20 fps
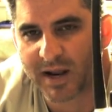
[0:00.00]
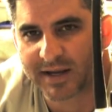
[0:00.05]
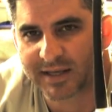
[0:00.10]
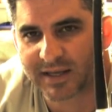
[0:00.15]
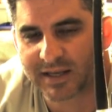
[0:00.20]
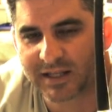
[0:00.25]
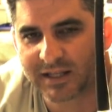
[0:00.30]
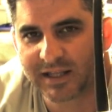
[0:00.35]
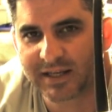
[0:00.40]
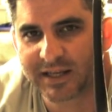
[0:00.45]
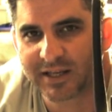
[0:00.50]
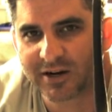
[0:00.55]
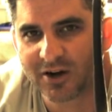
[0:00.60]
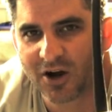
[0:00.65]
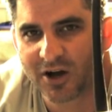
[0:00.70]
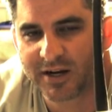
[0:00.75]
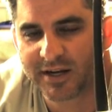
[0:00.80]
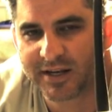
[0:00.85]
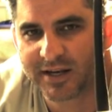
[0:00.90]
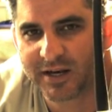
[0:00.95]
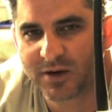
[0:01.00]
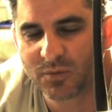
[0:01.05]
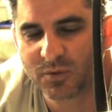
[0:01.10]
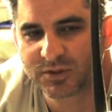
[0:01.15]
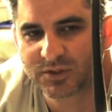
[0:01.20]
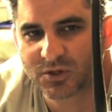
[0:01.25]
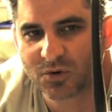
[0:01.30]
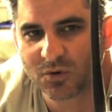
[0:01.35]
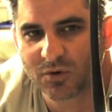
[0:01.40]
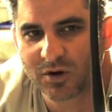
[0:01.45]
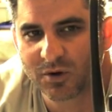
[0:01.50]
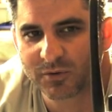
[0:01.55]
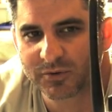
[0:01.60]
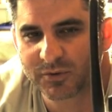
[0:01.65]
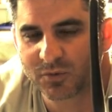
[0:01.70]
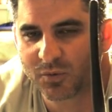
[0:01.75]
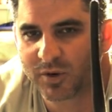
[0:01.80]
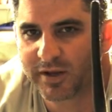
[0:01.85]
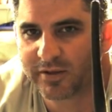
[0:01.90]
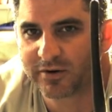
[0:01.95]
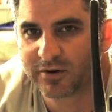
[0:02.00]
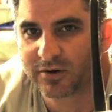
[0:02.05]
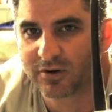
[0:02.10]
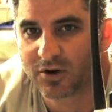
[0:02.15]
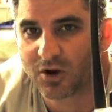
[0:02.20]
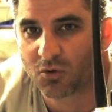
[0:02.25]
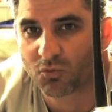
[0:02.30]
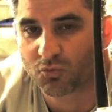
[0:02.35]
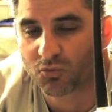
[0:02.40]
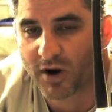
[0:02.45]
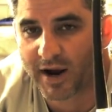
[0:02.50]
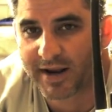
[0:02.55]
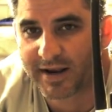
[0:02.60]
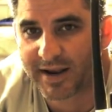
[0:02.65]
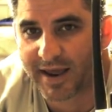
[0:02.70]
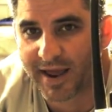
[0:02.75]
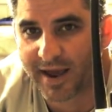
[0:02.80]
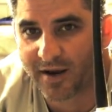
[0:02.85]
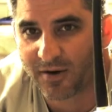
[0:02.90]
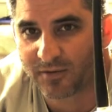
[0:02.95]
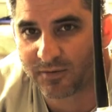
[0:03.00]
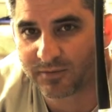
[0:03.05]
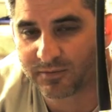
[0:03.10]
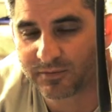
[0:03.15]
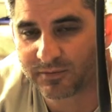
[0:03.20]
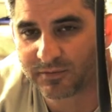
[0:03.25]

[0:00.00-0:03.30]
I can click it on and hear what's going on with the weather right now.